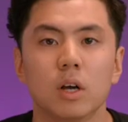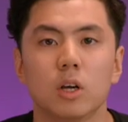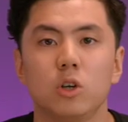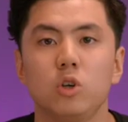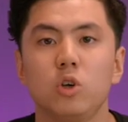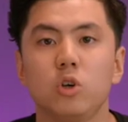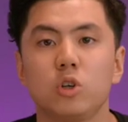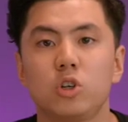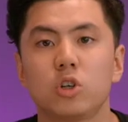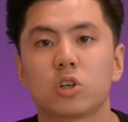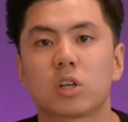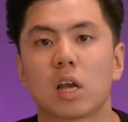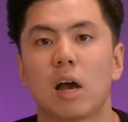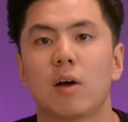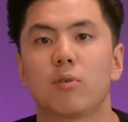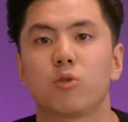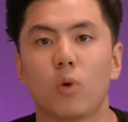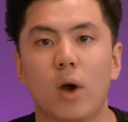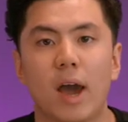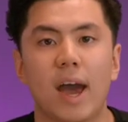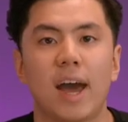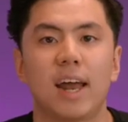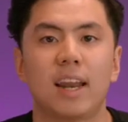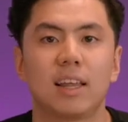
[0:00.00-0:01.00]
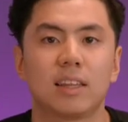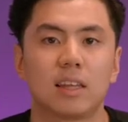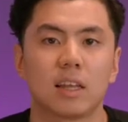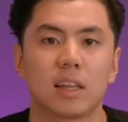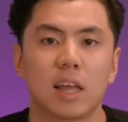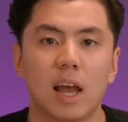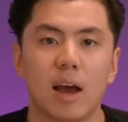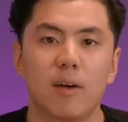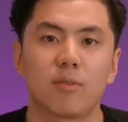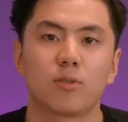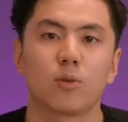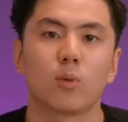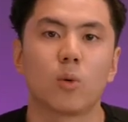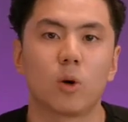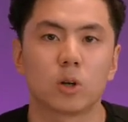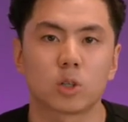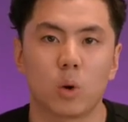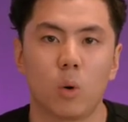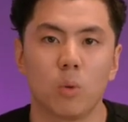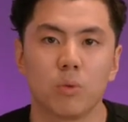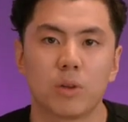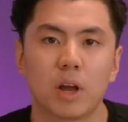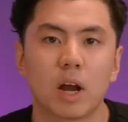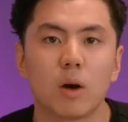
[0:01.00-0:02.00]
you just have to edit it afterwards
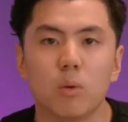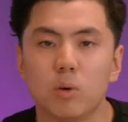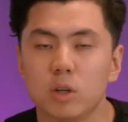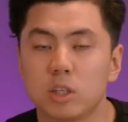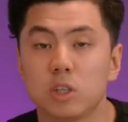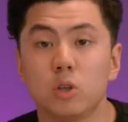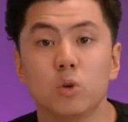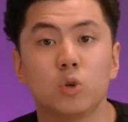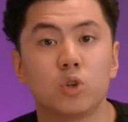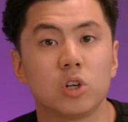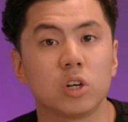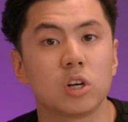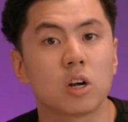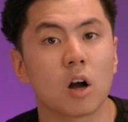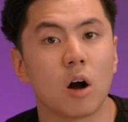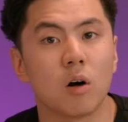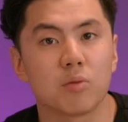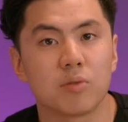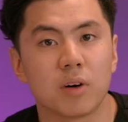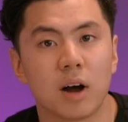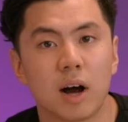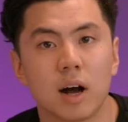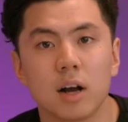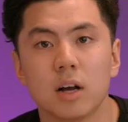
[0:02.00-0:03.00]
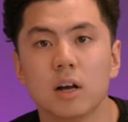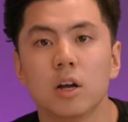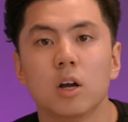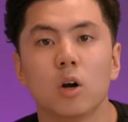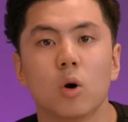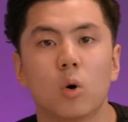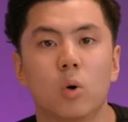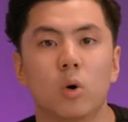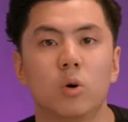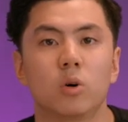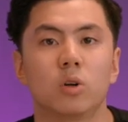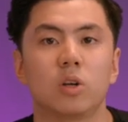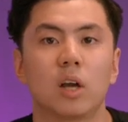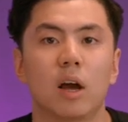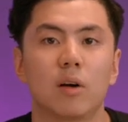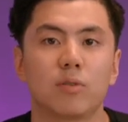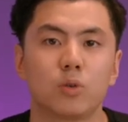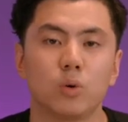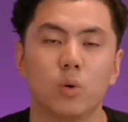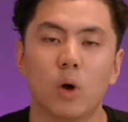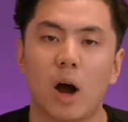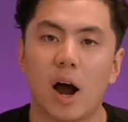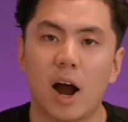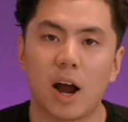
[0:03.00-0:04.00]
on there with using Canva, or you have
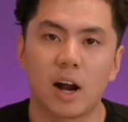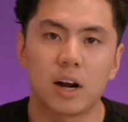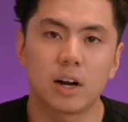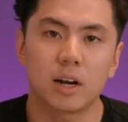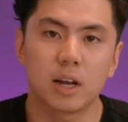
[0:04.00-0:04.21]
to hire